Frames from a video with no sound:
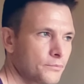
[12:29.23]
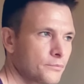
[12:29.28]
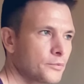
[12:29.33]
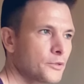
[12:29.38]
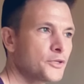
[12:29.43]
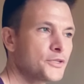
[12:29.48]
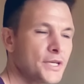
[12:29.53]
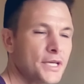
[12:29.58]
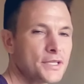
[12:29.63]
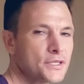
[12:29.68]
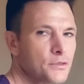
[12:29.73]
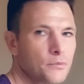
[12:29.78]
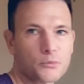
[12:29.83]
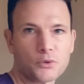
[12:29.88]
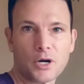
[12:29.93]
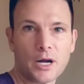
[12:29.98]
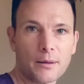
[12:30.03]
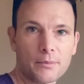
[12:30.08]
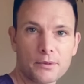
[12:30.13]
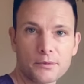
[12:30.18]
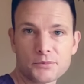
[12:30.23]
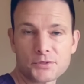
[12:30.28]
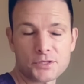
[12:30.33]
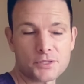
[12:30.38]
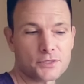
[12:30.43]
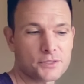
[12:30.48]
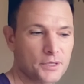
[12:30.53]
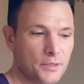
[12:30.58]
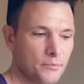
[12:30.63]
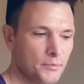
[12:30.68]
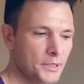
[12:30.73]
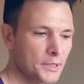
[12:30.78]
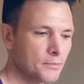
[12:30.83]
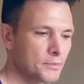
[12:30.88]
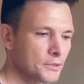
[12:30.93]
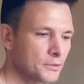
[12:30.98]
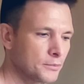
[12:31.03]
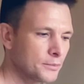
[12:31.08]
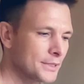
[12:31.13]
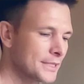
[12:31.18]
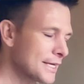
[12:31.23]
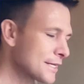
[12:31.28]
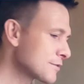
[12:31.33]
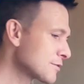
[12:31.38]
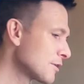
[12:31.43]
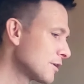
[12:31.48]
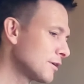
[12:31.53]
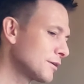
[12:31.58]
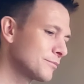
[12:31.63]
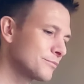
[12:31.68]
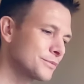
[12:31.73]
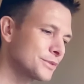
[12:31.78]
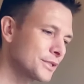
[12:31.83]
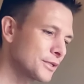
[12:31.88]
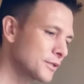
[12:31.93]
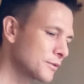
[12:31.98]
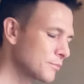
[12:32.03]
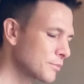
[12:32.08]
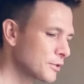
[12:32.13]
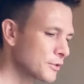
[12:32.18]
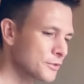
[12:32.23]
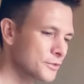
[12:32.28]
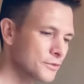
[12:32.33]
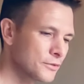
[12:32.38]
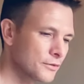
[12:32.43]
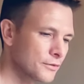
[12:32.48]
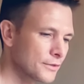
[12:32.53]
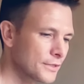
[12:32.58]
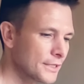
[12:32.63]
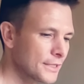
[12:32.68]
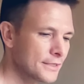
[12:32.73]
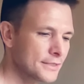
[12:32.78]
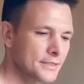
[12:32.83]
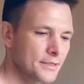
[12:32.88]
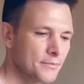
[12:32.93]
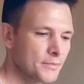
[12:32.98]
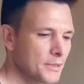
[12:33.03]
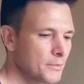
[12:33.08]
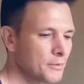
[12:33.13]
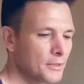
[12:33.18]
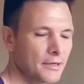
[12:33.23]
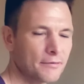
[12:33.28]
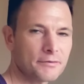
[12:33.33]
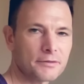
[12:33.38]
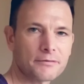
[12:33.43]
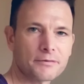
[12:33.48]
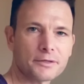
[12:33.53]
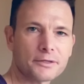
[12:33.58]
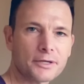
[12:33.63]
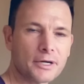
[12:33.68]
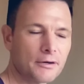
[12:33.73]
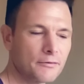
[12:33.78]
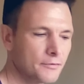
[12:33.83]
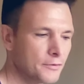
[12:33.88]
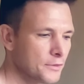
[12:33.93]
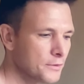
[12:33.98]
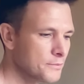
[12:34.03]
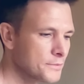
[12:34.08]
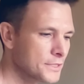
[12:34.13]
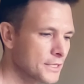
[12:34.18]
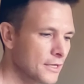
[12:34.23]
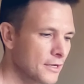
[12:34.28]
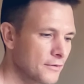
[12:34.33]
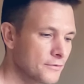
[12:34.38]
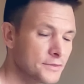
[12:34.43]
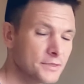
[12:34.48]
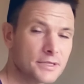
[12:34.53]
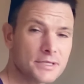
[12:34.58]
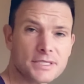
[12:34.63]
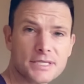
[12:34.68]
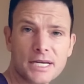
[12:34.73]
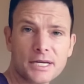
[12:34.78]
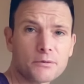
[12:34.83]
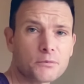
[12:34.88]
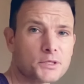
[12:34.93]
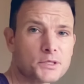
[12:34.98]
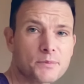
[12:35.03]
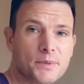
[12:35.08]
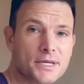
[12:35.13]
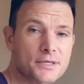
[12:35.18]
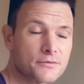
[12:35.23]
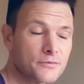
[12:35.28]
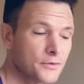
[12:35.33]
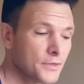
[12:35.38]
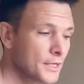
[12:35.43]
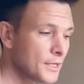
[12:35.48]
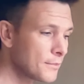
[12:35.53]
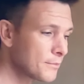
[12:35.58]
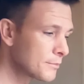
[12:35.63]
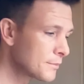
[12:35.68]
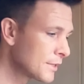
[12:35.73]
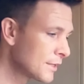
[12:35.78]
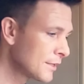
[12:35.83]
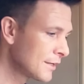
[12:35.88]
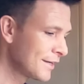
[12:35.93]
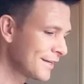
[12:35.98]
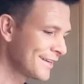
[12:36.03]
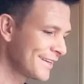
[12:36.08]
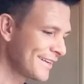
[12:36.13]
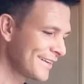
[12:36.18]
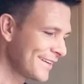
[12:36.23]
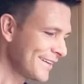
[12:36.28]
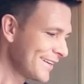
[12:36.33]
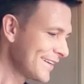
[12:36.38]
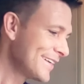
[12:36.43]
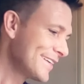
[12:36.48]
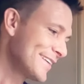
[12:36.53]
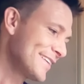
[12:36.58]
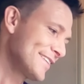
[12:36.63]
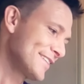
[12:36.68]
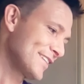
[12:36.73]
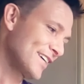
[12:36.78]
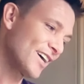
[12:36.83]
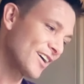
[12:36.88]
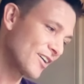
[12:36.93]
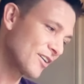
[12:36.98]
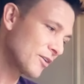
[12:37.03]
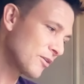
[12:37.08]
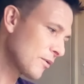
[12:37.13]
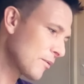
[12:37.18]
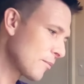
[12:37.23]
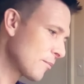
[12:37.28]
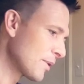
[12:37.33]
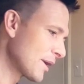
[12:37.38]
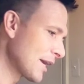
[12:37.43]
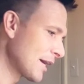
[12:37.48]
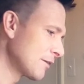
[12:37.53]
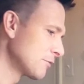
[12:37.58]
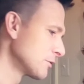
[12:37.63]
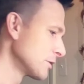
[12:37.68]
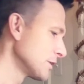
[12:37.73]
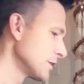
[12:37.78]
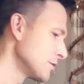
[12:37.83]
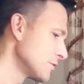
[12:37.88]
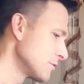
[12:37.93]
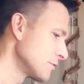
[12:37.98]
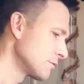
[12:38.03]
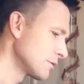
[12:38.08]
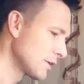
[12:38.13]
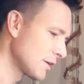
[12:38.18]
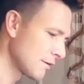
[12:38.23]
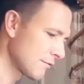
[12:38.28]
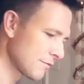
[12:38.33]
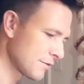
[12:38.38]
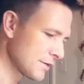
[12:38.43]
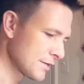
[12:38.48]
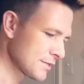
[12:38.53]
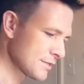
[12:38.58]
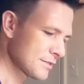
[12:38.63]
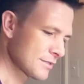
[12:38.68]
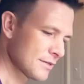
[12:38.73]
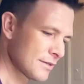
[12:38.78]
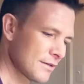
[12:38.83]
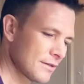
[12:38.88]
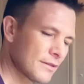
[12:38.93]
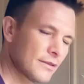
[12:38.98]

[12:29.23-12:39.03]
present some problems to some people, but that's all, you know, personal things that people have to figure out for themselves and decide what's best for them. So, but I really do love this